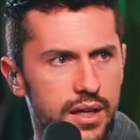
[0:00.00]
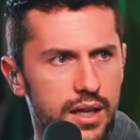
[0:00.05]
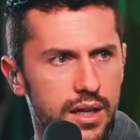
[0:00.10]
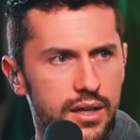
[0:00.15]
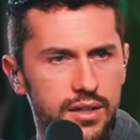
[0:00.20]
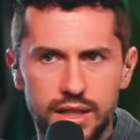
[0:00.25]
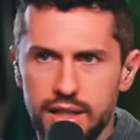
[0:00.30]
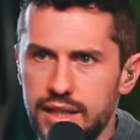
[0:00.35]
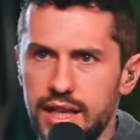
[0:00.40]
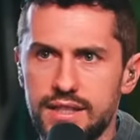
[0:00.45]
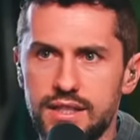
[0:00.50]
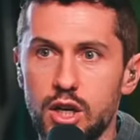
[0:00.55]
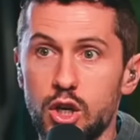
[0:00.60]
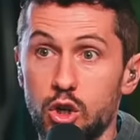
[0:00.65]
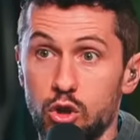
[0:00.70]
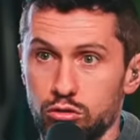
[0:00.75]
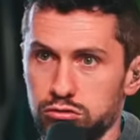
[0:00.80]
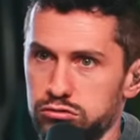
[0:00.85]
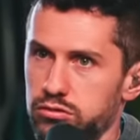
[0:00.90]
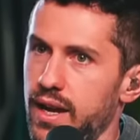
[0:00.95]
Yeah. And I was like, that's a
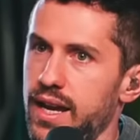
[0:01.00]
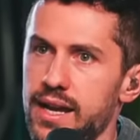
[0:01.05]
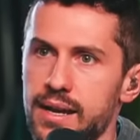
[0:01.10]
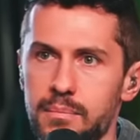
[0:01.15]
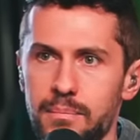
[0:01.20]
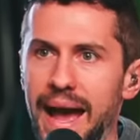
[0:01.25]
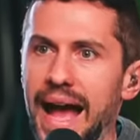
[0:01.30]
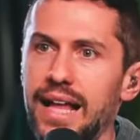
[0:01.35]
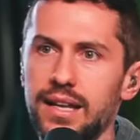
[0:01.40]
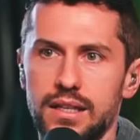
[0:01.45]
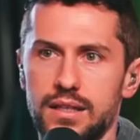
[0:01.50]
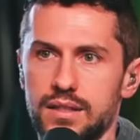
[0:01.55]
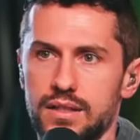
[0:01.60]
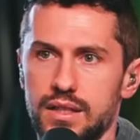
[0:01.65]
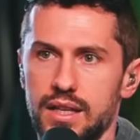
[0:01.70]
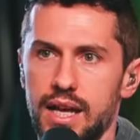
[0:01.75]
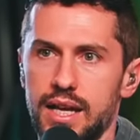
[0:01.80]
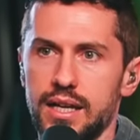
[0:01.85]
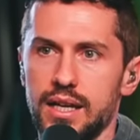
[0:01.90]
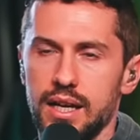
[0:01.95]
great
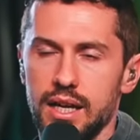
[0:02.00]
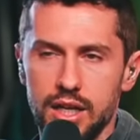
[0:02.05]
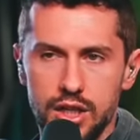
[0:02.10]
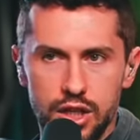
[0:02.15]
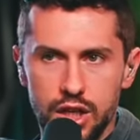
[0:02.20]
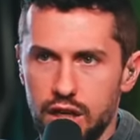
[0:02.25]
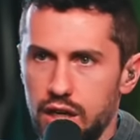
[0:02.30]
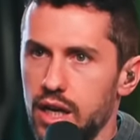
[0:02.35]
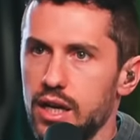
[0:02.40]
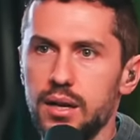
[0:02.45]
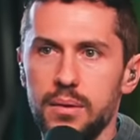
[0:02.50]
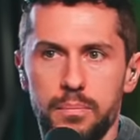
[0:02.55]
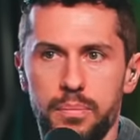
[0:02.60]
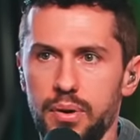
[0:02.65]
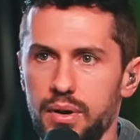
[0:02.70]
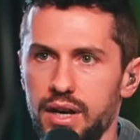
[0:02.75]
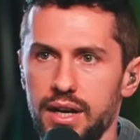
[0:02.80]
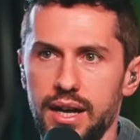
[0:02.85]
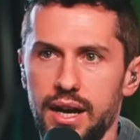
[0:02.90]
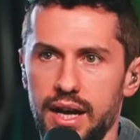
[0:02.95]
balance. Like, you're going to
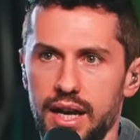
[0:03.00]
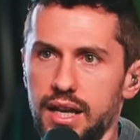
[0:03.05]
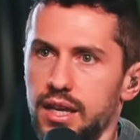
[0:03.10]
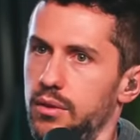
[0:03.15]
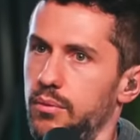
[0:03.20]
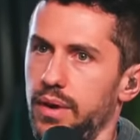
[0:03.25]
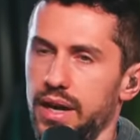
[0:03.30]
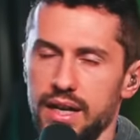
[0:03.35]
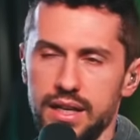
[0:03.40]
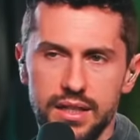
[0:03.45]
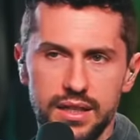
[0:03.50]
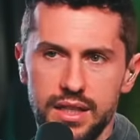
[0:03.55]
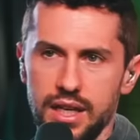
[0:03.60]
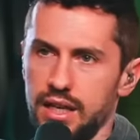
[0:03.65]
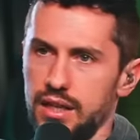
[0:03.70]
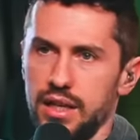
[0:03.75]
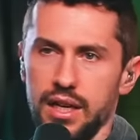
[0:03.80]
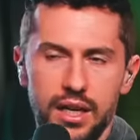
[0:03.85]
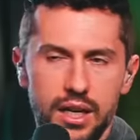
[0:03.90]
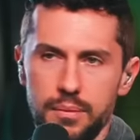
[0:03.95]
put it out anyway.
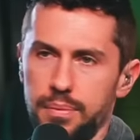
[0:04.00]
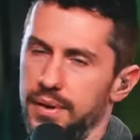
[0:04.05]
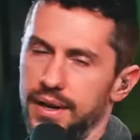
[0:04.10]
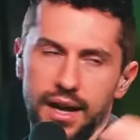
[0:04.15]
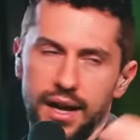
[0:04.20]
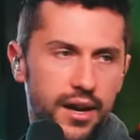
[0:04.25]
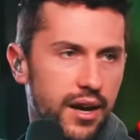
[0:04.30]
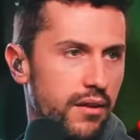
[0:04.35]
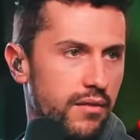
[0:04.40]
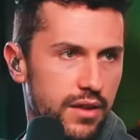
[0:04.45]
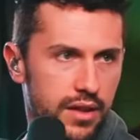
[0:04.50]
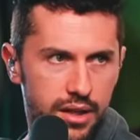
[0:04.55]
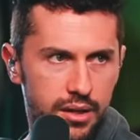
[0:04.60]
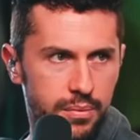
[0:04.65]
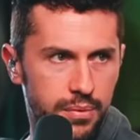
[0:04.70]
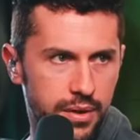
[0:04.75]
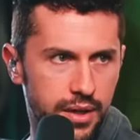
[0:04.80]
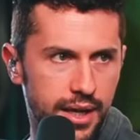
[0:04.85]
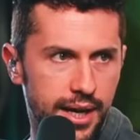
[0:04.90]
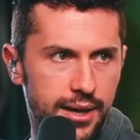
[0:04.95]
They're going to put it out however they're
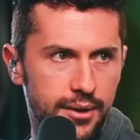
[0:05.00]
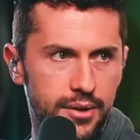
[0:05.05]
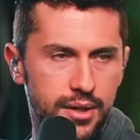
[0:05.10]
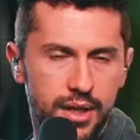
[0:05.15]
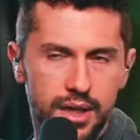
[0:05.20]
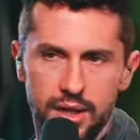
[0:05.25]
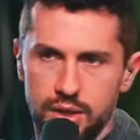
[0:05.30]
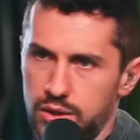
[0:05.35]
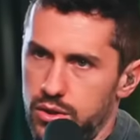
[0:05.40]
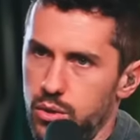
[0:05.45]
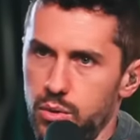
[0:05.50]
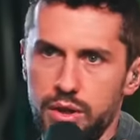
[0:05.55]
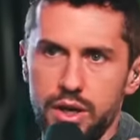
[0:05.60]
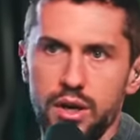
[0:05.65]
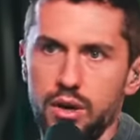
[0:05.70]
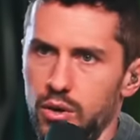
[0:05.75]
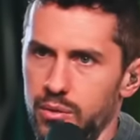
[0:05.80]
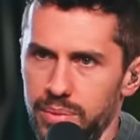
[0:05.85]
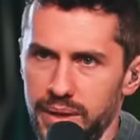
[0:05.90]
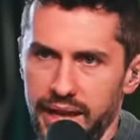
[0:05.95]
going to put it out through
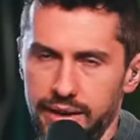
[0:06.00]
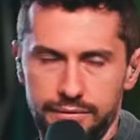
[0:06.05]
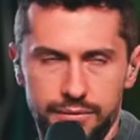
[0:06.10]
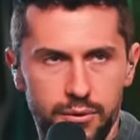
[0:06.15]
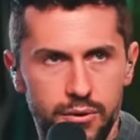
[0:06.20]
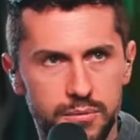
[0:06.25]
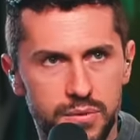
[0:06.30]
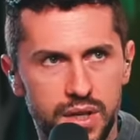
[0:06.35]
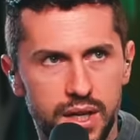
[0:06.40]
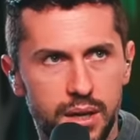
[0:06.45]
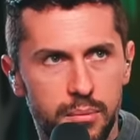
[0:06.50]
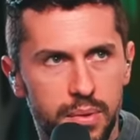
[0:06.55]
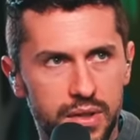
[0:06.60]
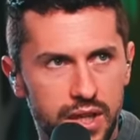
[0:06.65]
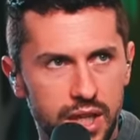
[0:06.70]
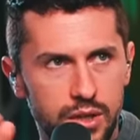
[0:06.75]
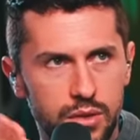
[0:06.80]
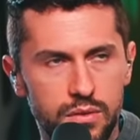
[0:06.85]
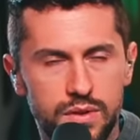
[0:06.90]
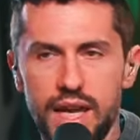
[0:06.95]
their own platforms.
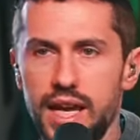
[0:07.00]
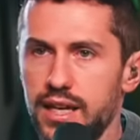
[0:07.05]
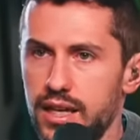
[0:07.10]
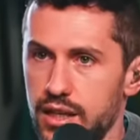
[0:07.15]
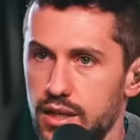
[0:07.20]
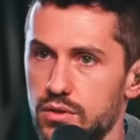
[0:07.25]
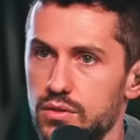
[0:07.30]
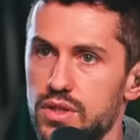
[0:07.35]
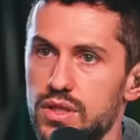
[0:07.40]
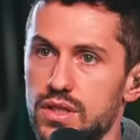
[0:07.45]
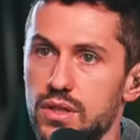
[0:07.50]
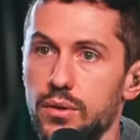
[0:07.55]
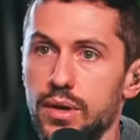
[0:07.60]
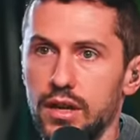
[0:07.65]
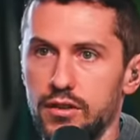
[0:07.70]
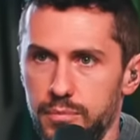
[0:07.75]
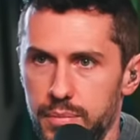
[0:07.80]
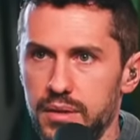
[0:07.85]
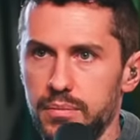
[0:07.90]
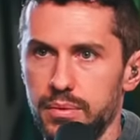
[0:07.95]
But then you take it and you still
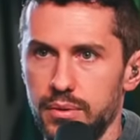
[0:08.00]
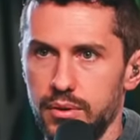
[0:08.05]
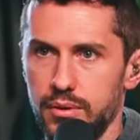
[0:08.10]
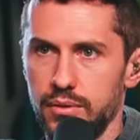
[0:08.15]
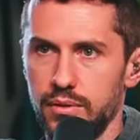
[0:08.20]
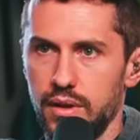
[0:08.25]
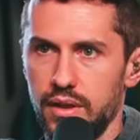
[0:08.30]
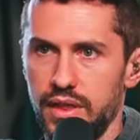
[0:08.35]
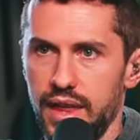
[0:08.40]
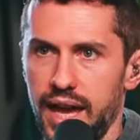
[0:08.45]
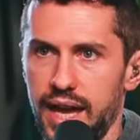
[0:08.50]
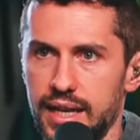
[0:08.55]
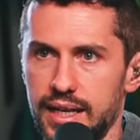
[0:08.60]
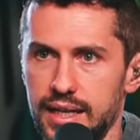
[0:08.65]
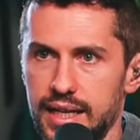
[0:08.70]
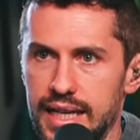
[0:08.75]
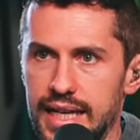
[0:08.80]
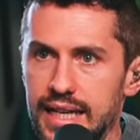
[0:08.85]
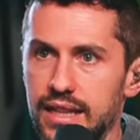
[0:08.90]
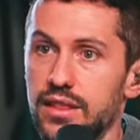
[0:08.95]
give people
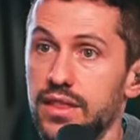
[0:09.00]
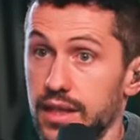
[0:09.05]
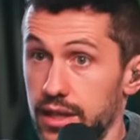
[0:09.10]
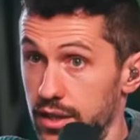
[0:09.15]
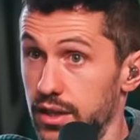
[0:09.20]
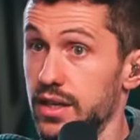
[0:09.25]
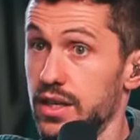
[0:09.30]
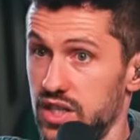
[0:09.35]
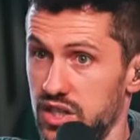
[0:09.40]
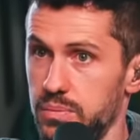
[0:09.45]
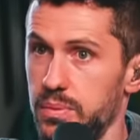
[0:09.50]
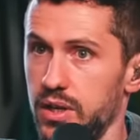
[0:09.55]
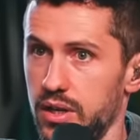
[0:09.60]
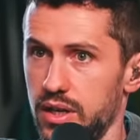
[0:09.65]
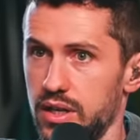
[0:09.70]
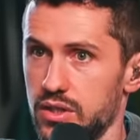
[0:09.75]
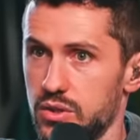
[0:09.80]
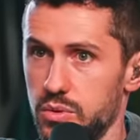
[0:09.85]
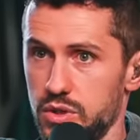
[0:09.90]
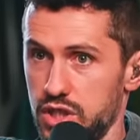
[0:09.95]
that in-theater
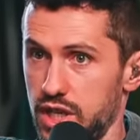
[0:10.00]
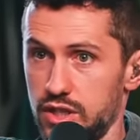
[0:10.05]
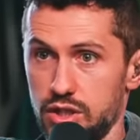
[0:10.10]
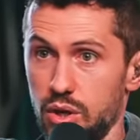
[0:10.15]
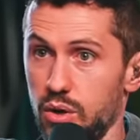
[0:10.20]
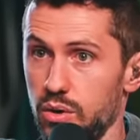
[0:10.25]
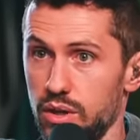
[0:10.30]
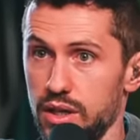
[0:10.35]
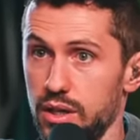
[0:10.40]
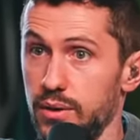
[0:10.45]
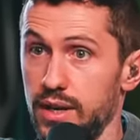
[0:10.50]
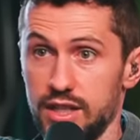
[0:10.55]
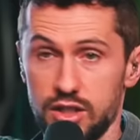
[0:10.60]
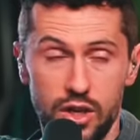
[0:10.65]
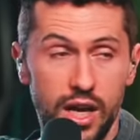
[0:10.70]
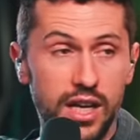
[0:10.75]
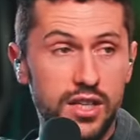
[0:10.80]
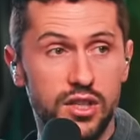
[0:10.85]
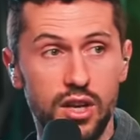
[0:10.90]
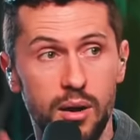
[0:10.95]
experience, which I totally agree.
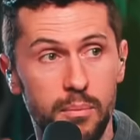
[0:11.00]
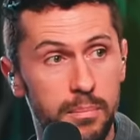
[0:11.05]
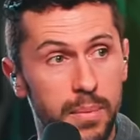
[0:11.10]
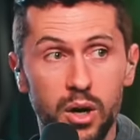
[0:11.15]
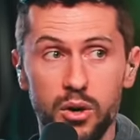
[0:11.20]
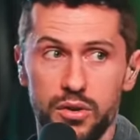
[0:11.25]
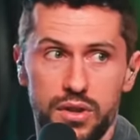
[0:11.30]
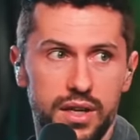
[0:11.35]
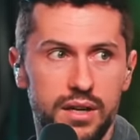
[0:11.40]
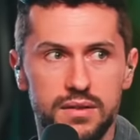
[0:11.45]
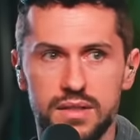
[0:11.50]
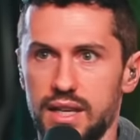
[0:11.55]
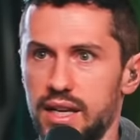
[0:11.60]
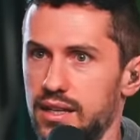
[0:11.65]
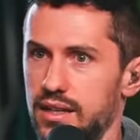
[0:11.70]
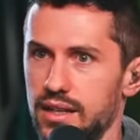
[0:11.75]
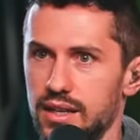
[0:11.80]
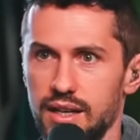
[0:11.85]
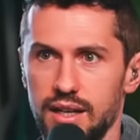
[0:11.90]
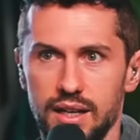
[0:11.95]
And so I saw both, and I was
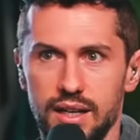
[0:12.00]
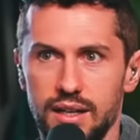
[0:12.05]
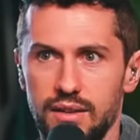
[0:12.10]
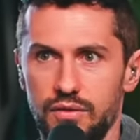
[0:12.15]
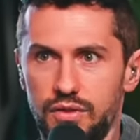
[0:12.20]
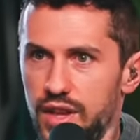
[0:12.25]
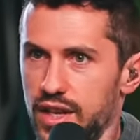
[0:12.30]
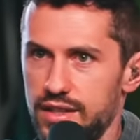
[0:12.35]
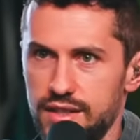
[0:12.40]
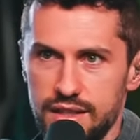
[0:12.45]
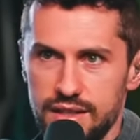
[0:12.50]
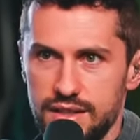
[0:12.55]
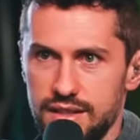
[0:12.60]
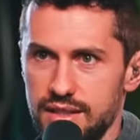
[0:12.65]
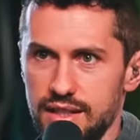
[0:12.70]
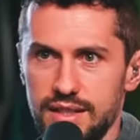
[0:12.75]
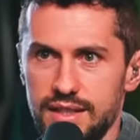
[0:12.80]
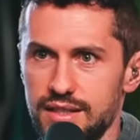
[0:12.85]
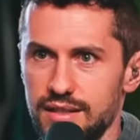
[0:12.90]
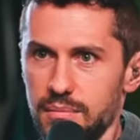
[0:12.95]
like, this
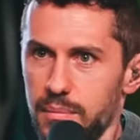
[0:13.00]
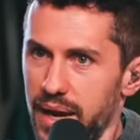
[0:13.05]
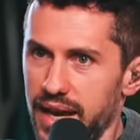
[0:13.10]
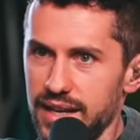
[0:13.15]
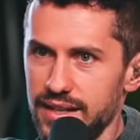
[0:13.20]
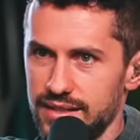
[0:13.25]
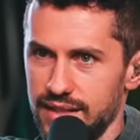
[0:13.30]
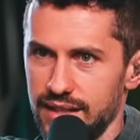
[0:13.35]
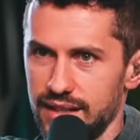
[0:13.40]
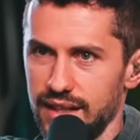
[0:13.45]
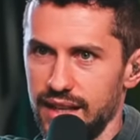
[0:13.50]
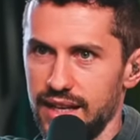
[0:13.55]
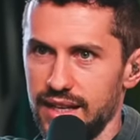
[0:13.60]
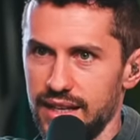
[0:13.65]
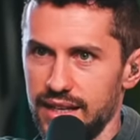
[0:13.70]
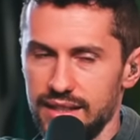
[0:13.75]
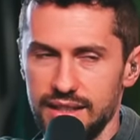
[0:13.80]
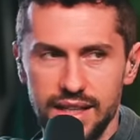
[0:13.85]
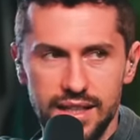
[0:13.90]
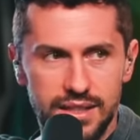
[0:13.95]
is amazing. Like, I
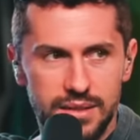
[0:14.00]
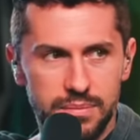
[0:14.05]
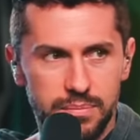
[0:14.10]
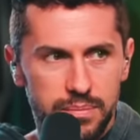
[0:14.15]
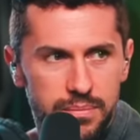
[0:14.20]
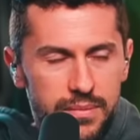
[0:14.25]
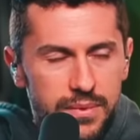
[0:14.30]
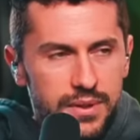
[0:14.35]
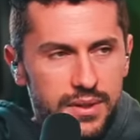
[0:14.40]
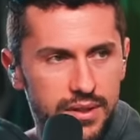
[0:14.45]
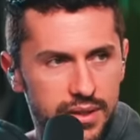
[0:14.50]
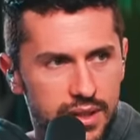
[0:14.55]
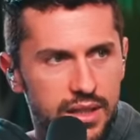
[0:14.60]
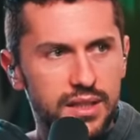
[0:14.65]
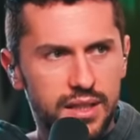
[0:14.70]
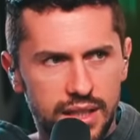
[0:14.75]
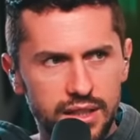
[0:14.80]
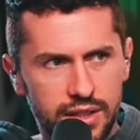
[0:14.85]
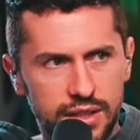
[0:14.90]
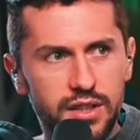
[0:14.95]
think that's the wave of the
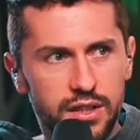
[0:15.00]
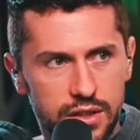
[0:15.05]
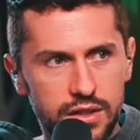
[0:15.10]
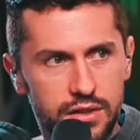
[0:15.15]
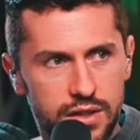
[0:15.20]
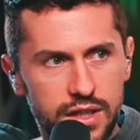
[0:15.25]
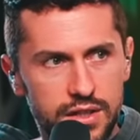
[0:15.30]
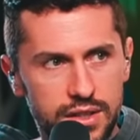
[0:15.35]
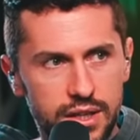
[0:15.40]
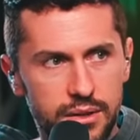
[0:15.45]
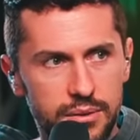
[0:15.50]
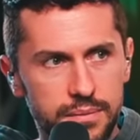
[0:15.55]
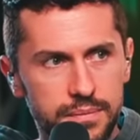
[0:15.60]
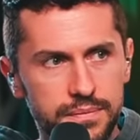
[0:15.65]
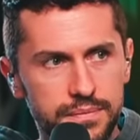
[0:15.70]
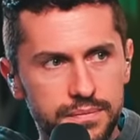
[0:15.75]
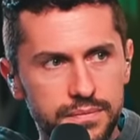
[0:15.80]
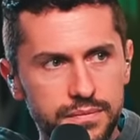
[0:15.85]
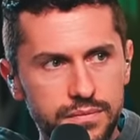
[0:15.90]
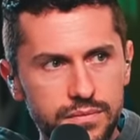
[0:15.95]
future. You think so?
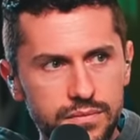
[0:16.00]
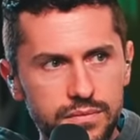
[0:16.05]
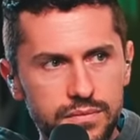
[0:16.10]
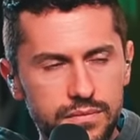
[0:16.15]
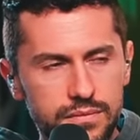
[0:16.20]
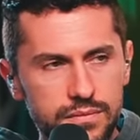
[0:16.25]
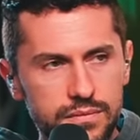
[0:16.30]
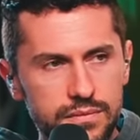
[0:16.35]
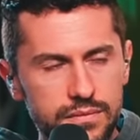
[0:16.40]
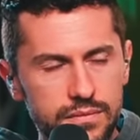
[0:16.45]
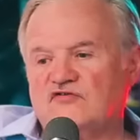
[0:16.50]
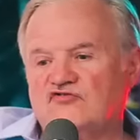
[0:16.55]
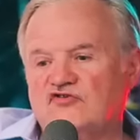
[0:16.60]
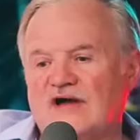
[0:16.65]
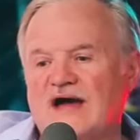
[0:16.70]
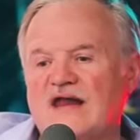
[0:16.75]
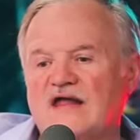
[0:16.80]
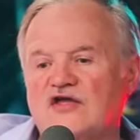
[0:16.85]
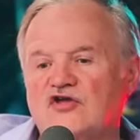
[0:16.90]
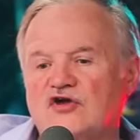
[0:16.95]
Yeah, I it is.
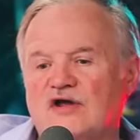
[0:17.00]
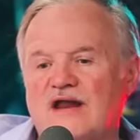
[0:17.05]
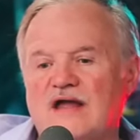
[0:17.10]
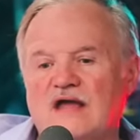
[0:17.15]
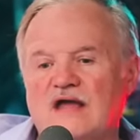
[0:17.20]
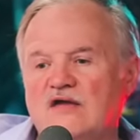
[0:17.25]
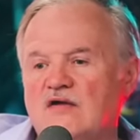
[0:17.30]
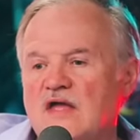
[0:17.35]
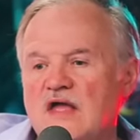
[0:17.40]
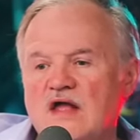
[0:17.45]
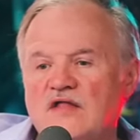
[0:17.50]
You gotta.